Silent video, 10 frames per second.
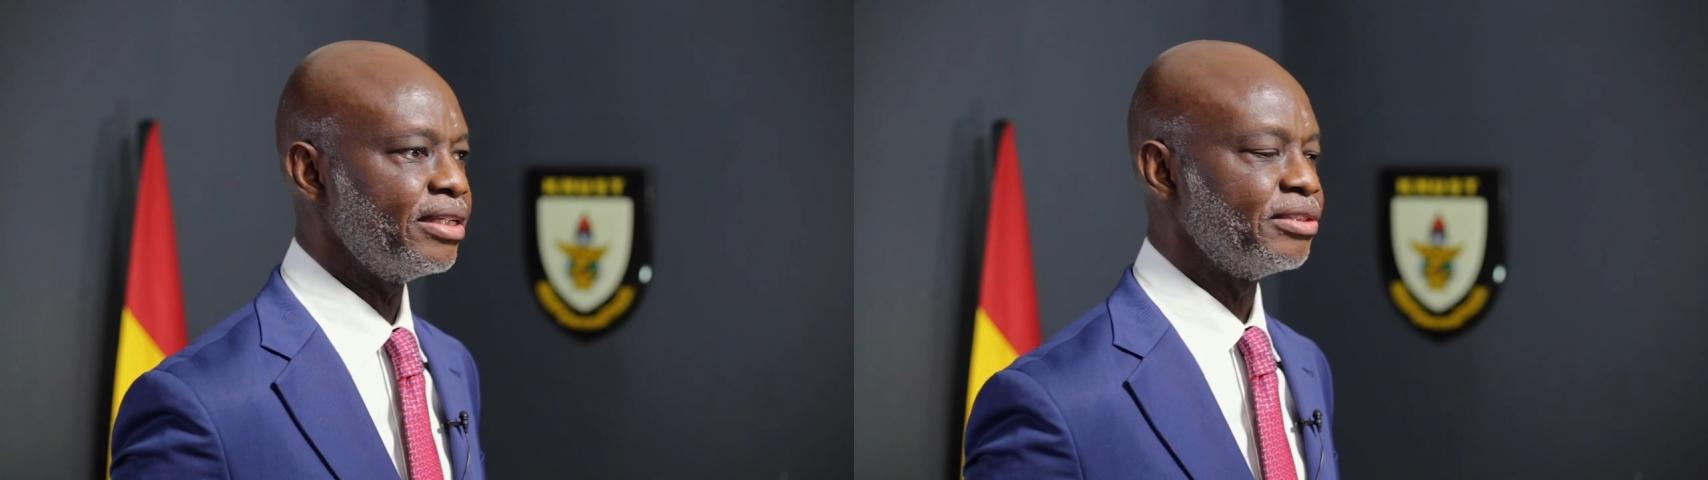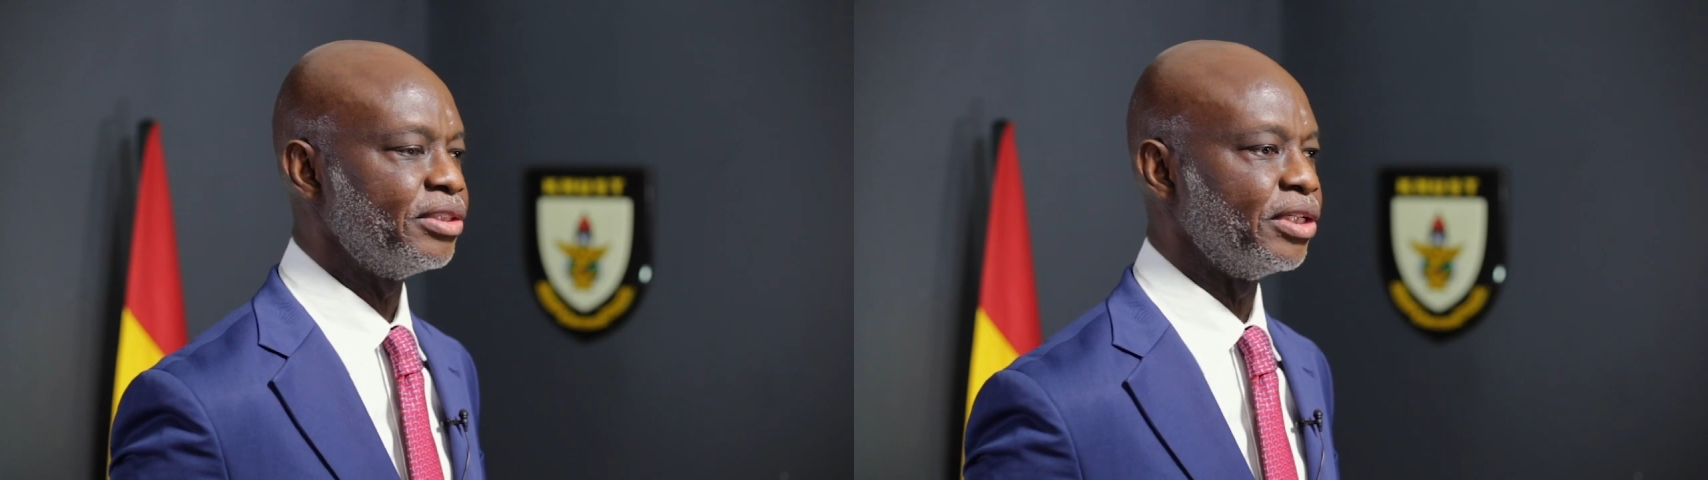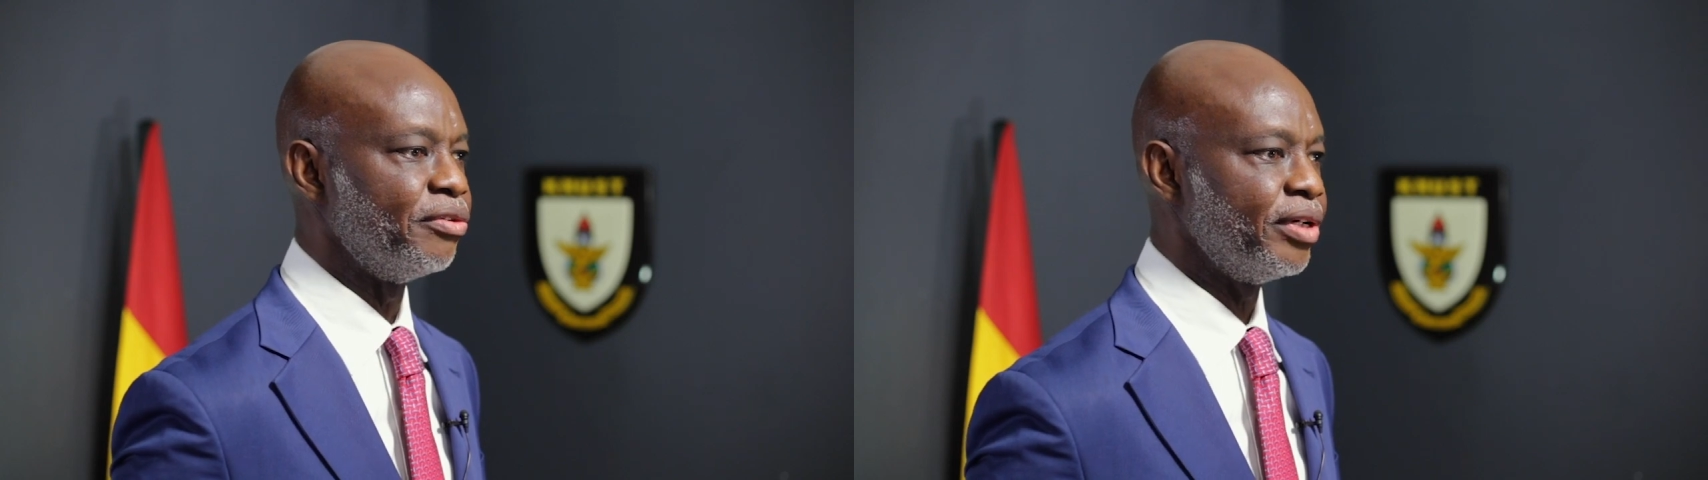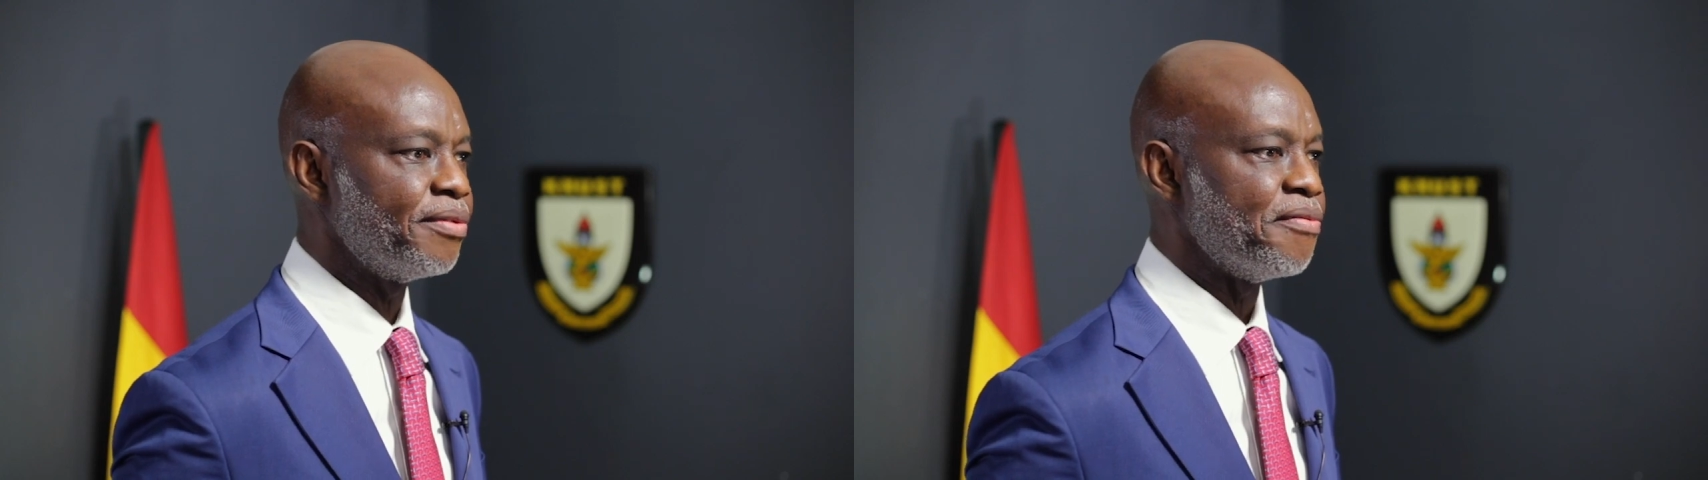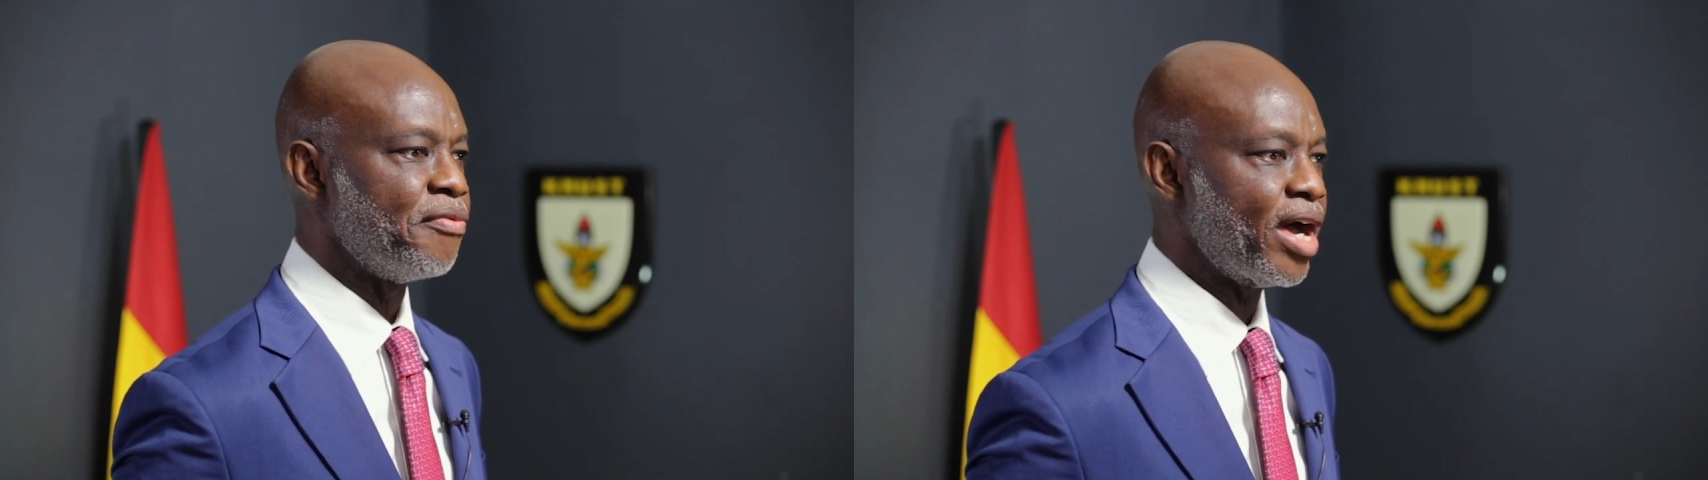it
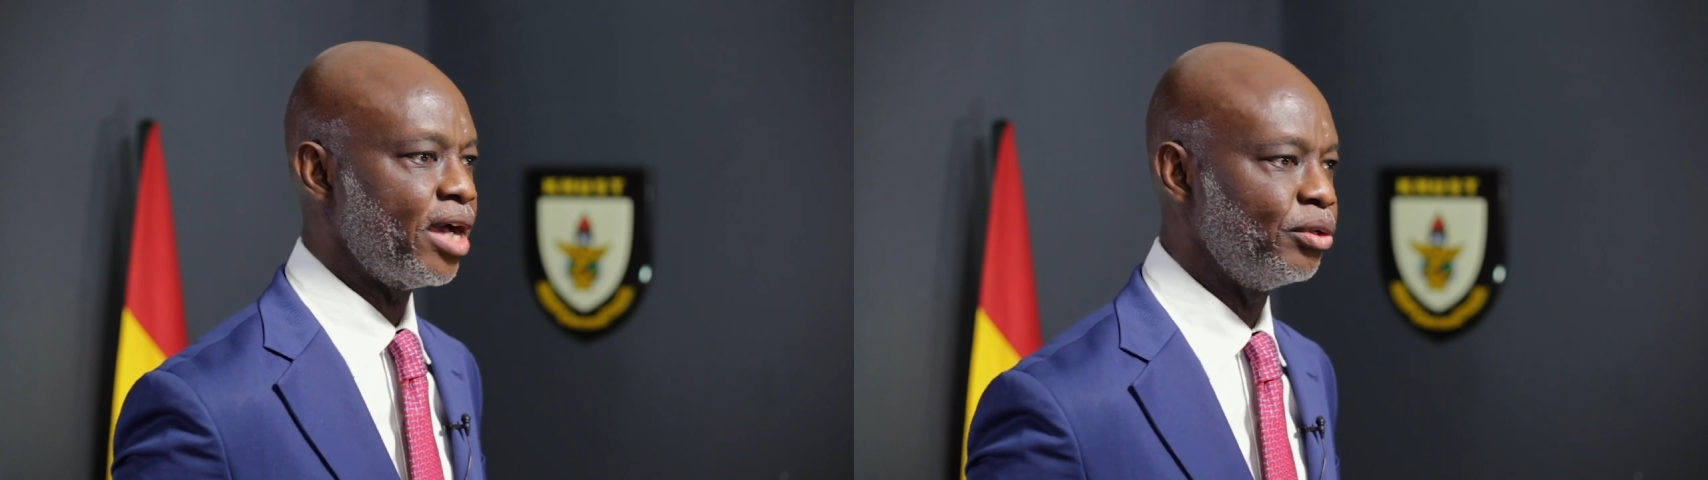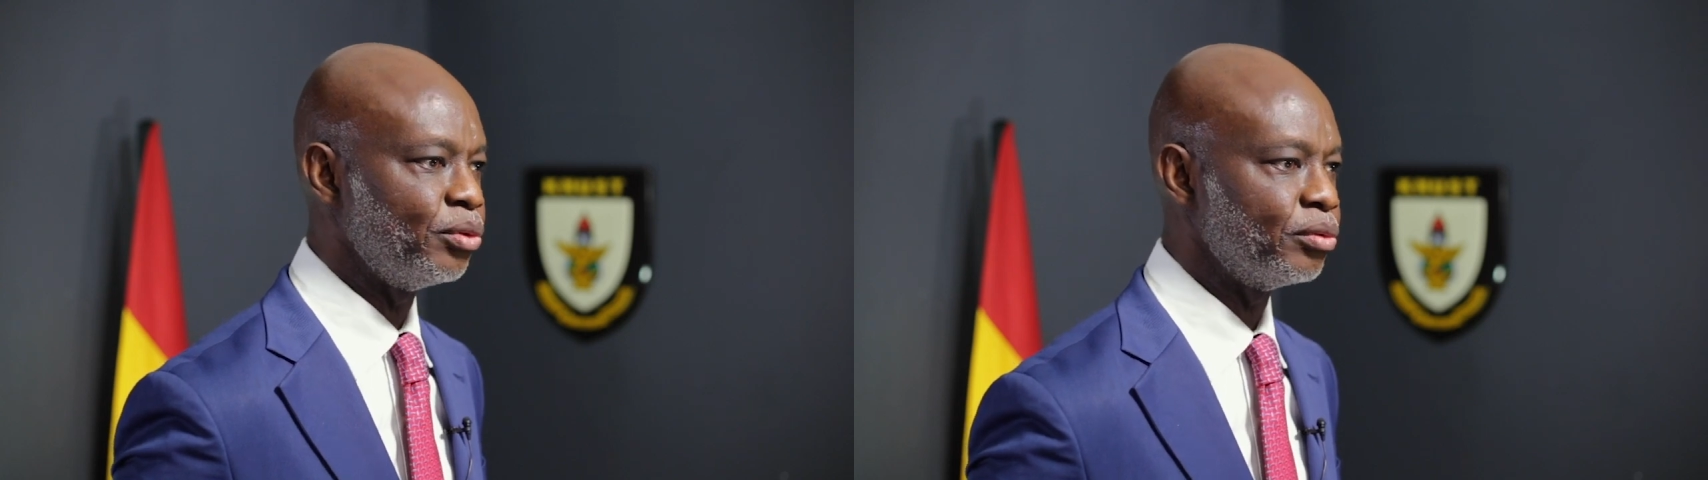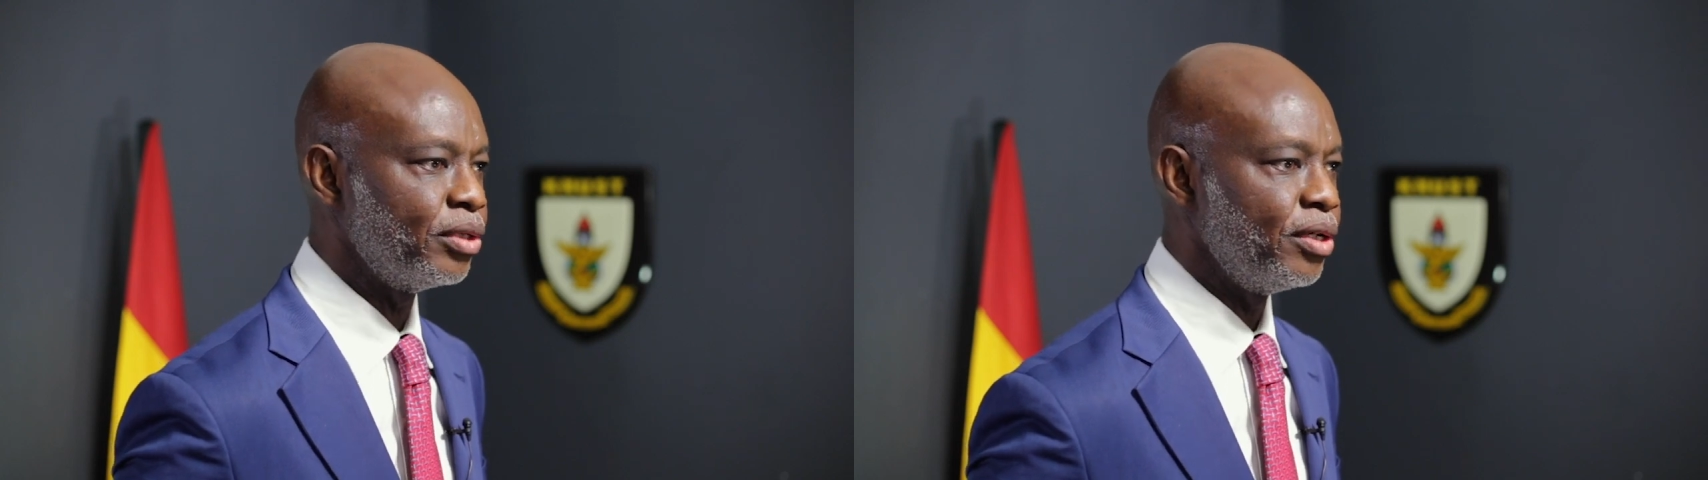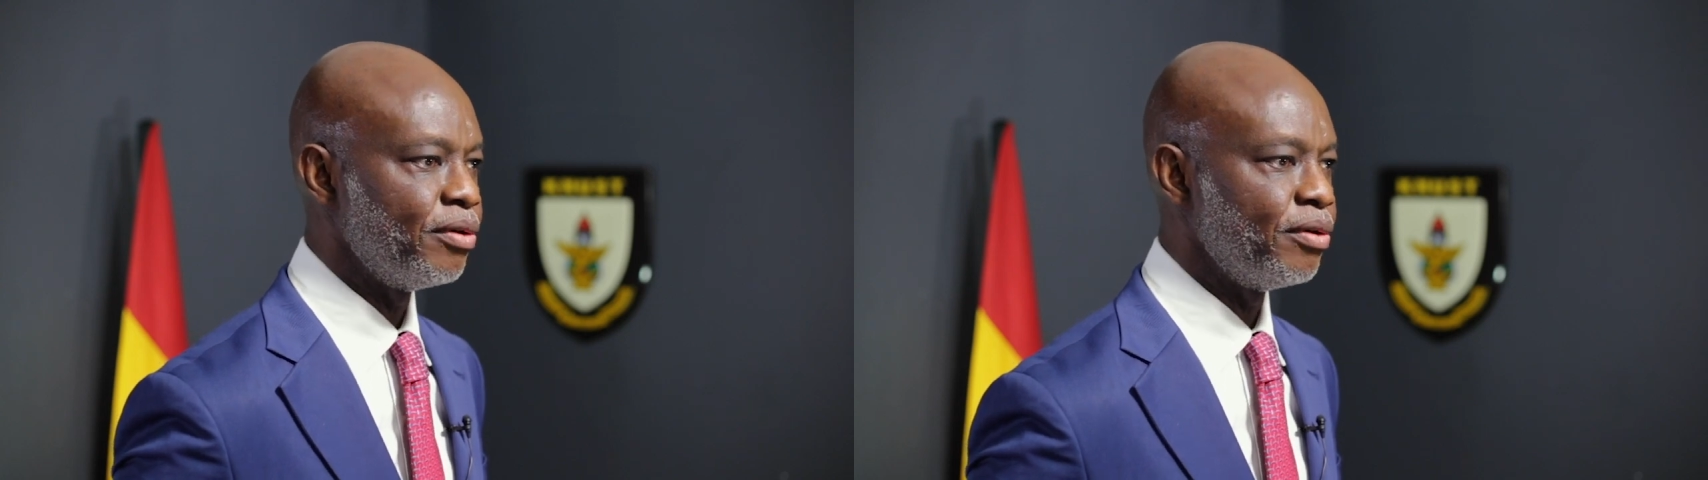generate value